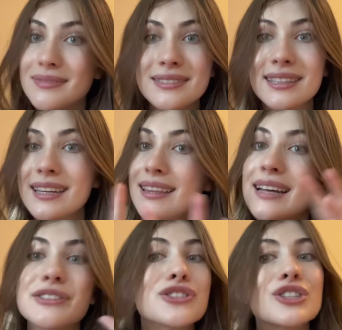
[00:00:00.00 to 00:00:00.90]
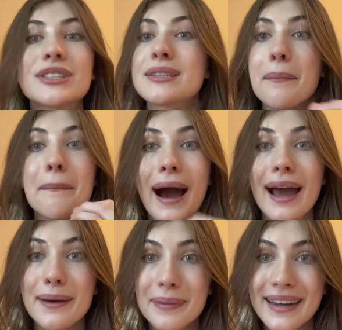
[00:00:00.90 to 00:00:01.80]
like that's just my
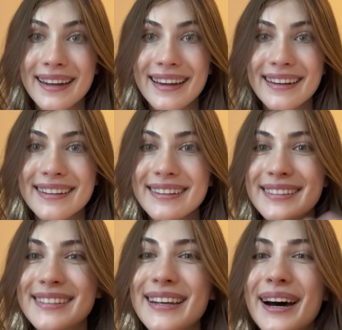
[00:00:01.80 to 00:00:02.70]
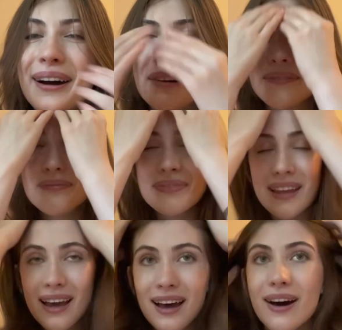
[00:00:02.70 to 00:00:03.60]
opinion. So
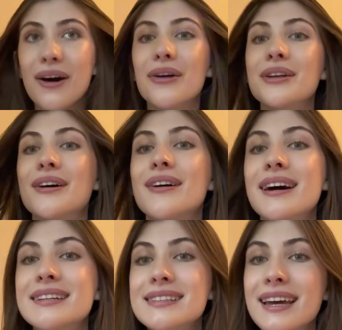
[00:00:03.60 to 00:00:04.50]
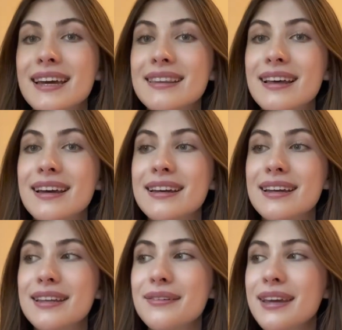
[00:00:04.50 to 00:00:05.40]
all in all, I'd say like
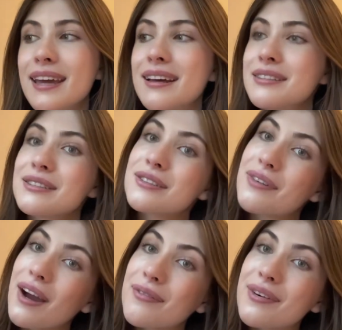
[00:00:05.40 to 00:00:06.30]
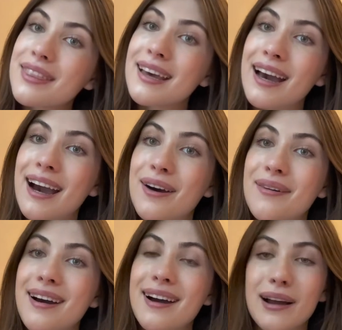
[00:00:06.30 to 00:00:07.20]
you can't survive without
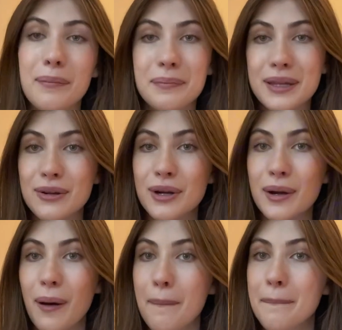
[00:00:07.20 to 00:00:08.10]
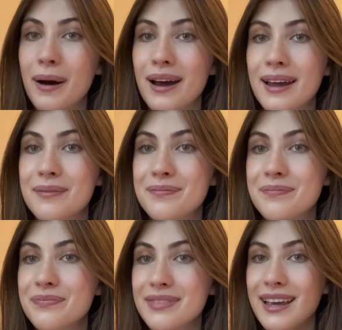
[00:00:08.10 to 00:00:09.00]
a computer, but
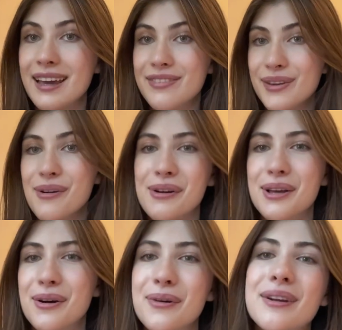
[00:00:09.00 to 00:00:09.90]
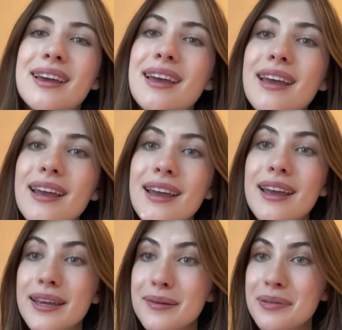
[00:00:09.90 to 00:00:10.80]
if you already own
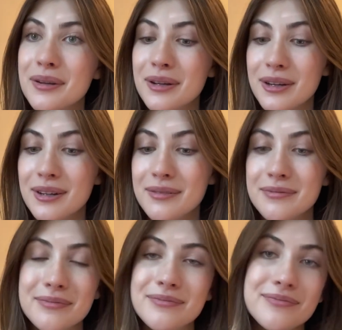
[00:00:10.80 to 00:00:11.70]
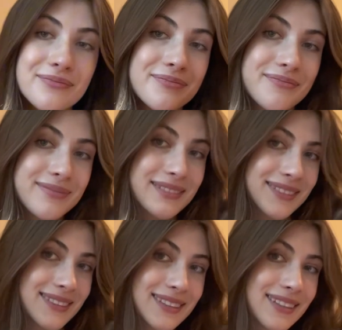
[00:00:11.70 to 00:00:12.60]
a computer,
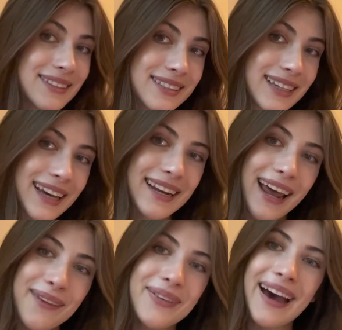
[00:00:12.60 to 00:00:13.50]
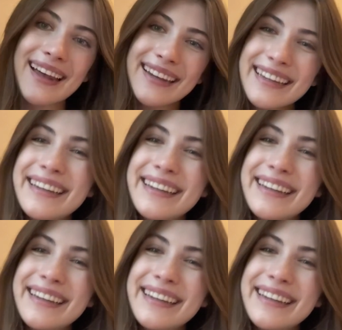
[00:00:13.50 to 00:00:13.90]
you should get an iPad.